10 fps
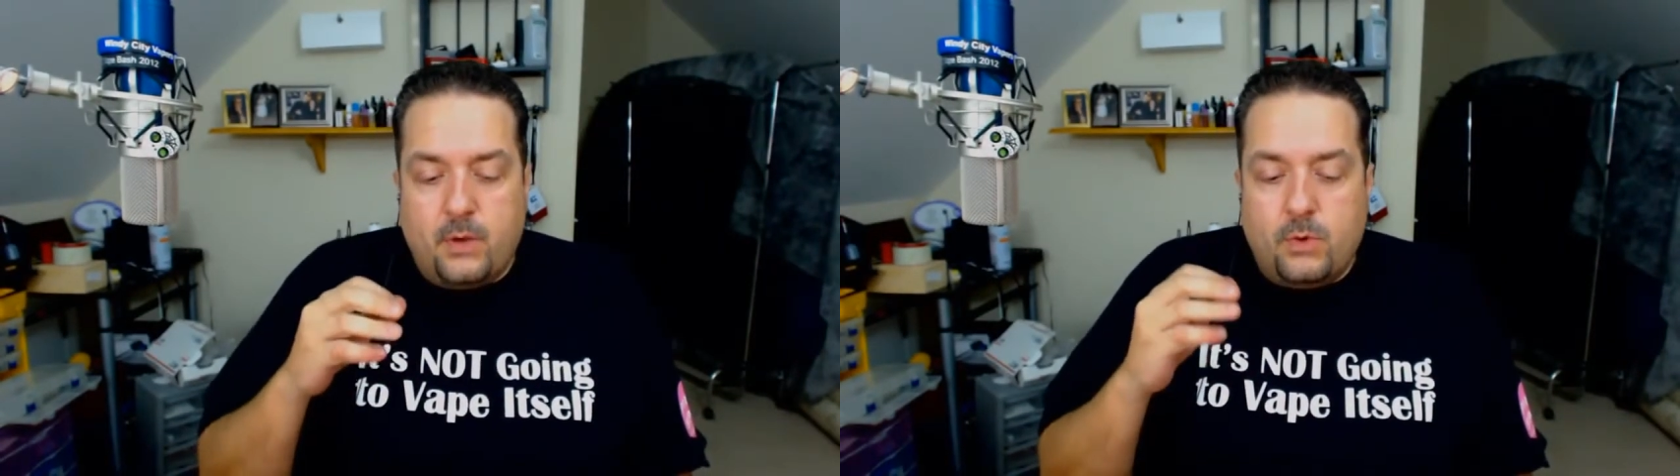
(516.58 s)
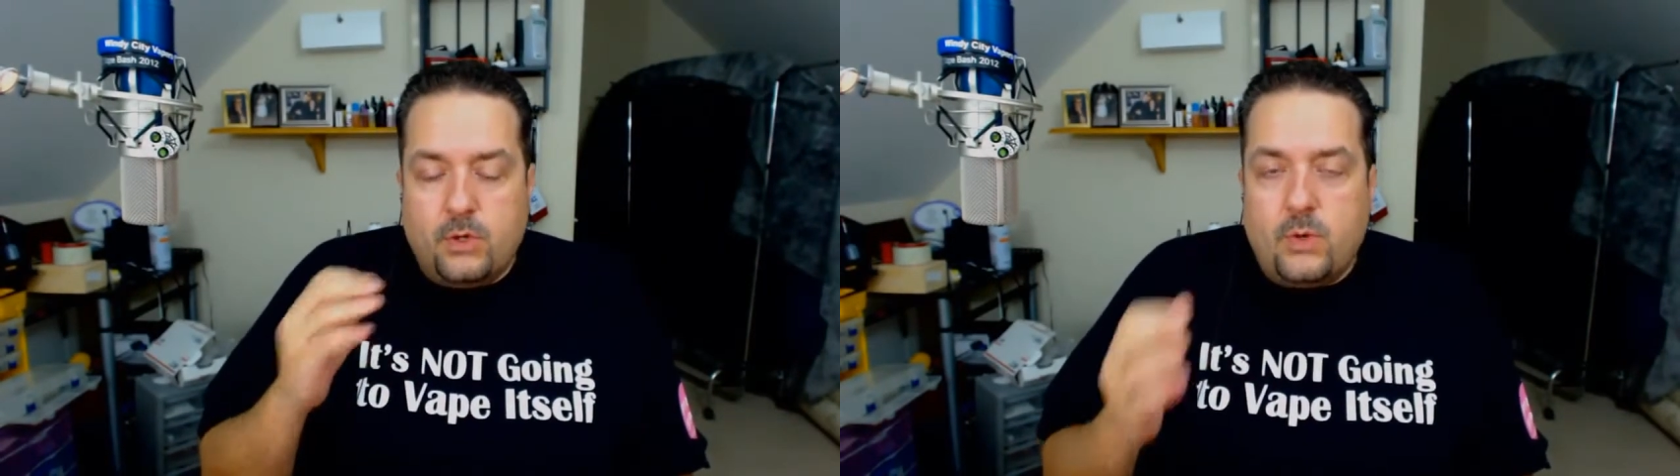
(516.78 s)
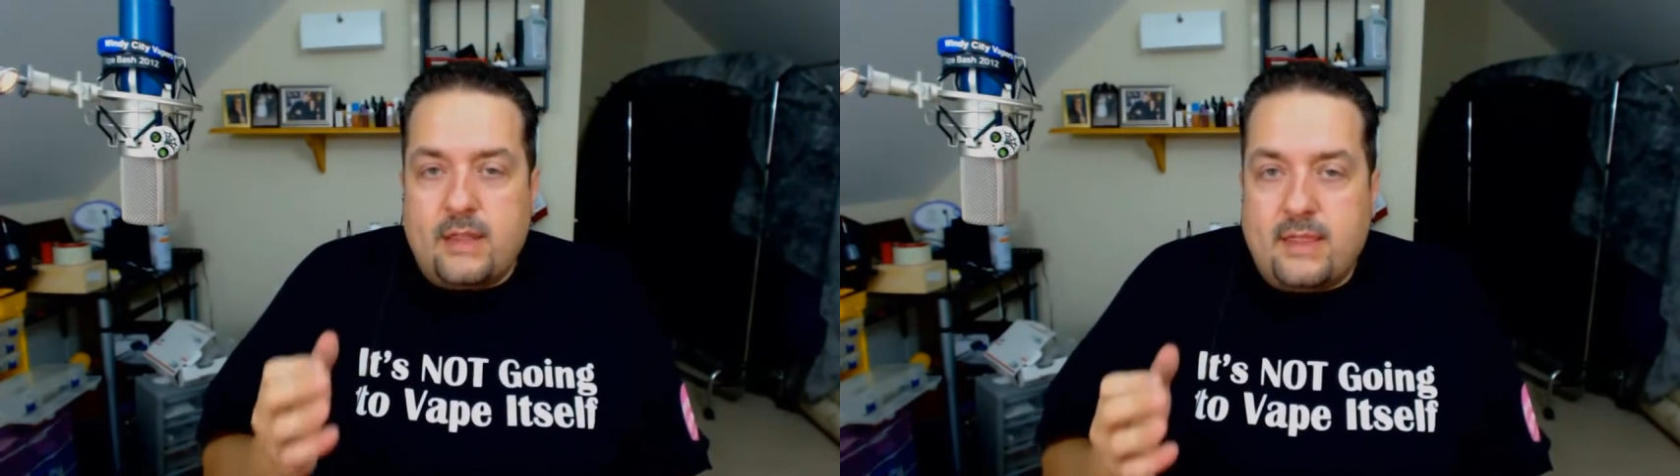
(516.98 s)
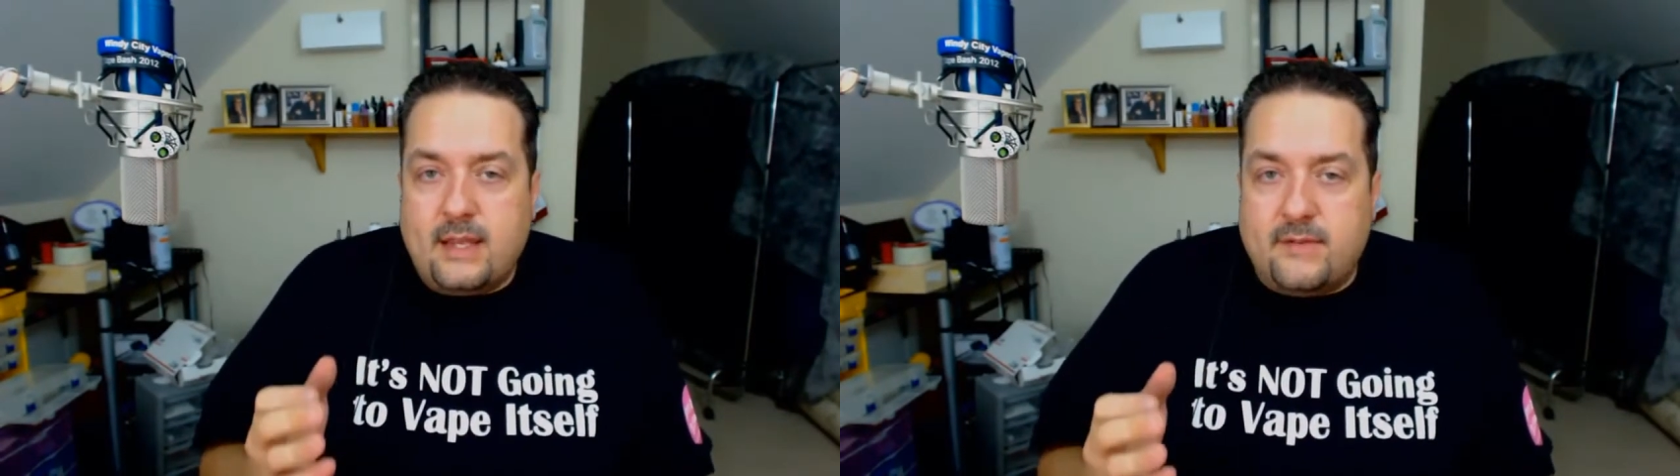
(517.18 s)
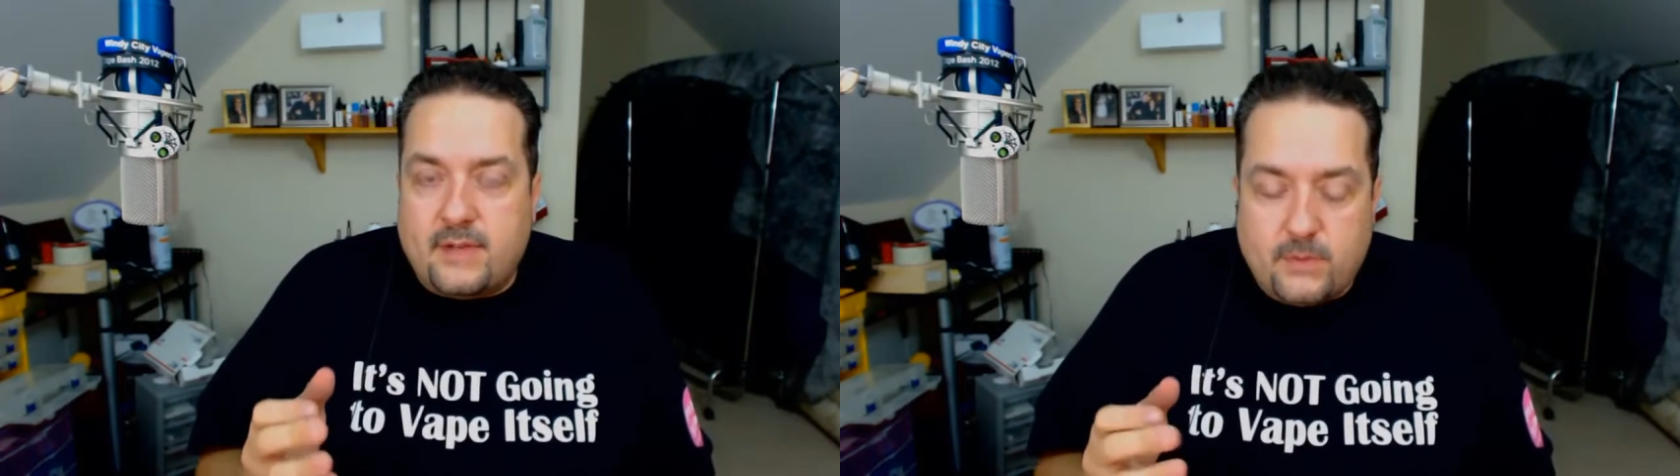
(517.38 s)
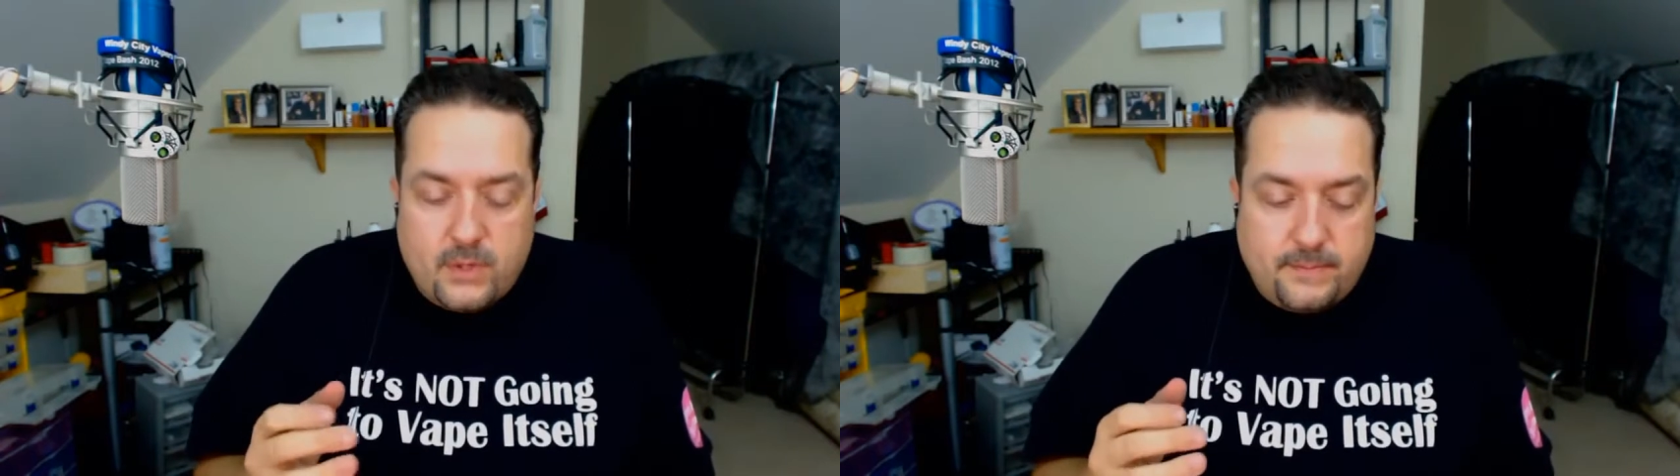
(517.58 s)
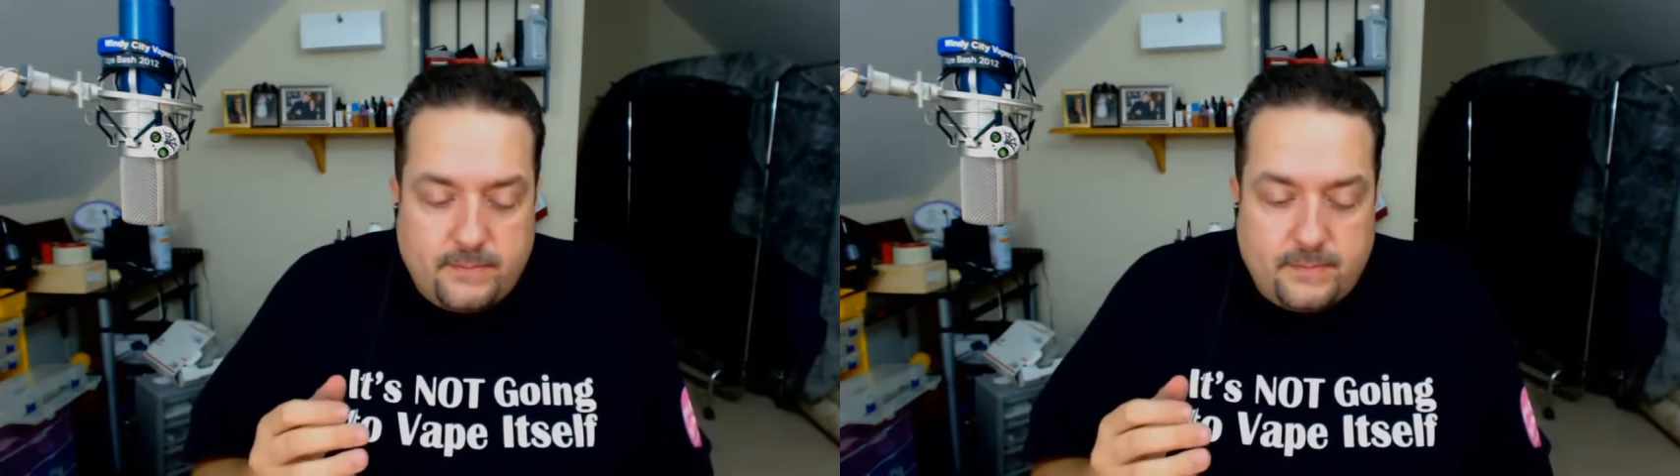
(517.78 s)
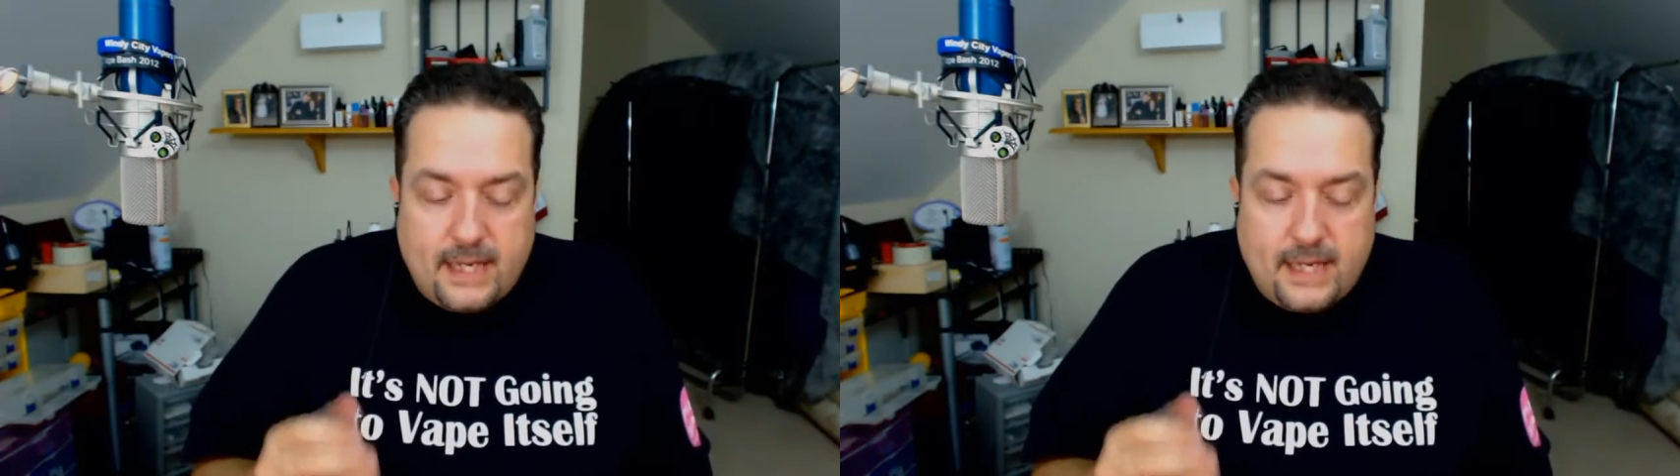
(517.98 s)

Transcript: what do I think of it? Well,